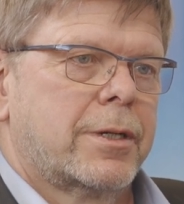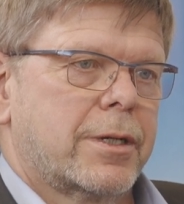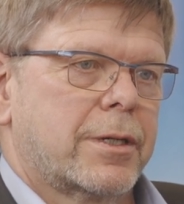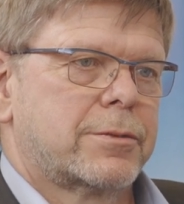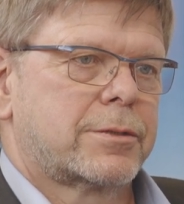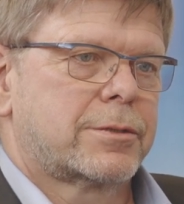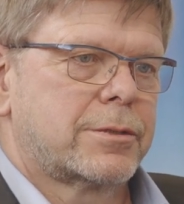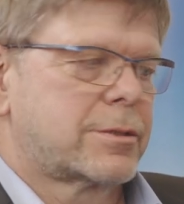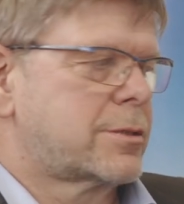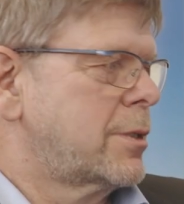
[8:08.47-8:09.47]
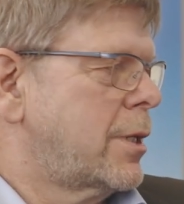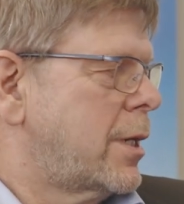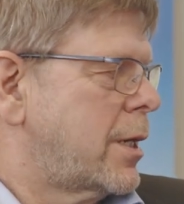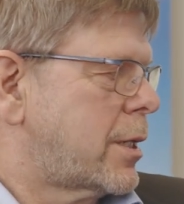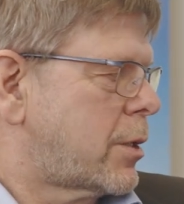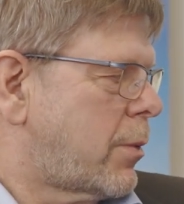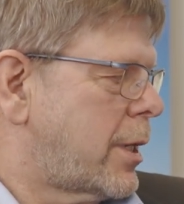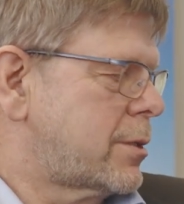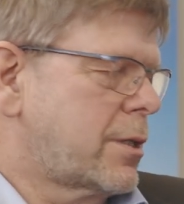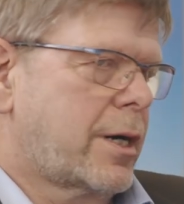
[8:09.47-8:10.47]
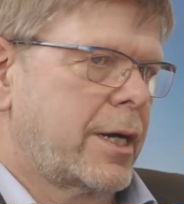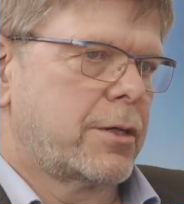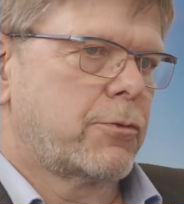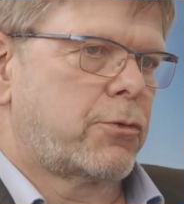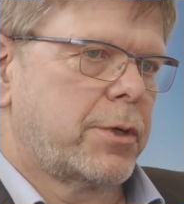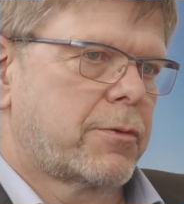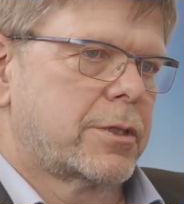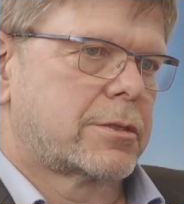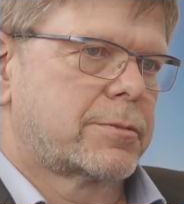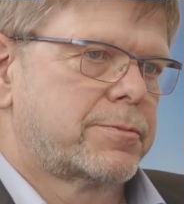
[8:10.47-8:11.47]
Yeah, this is quite a high frequency.